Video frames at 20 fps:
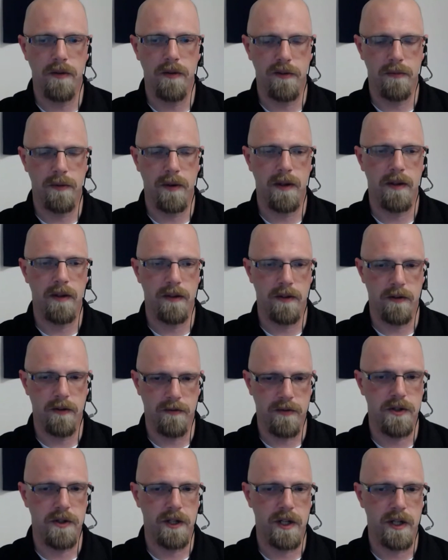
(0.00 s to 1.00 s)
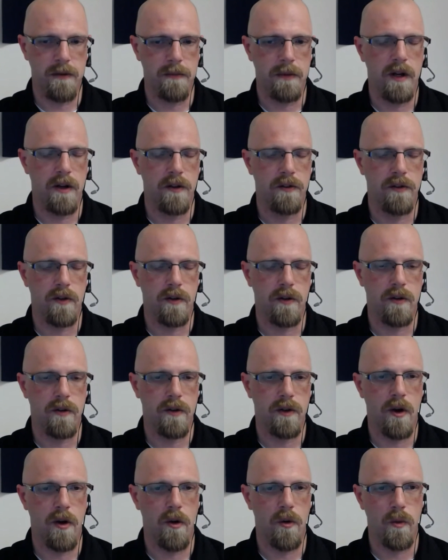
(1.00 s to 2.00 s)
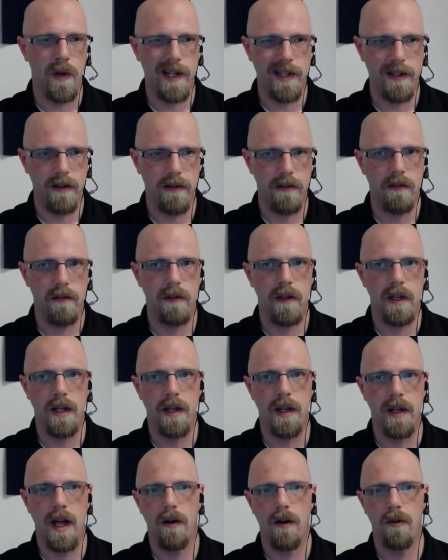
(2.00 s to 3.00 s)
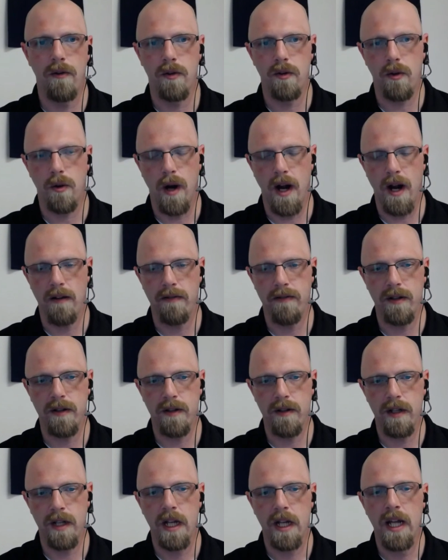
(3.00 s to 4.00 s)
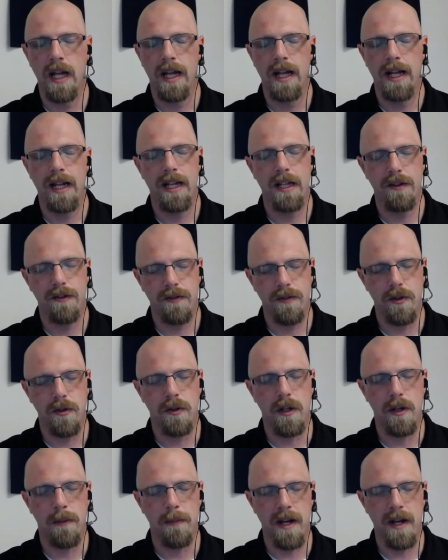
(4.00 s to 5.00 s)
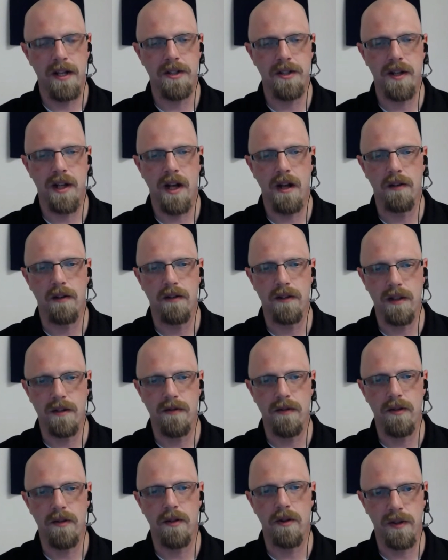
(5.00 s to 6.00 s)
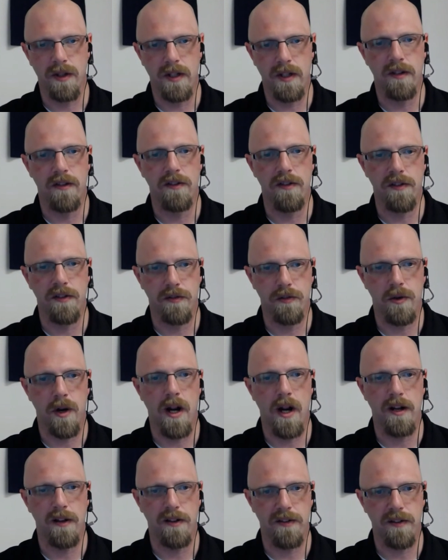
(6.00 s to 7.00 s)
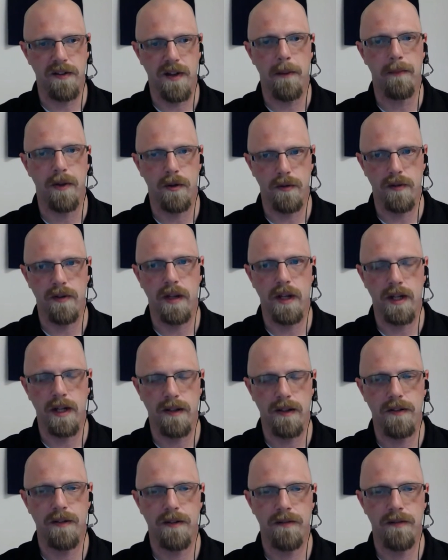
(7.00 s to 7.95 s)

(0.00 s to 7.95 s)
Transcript: the phishing emails are written and how they're crafted, you can imagine how difficult it is to try to stop those things.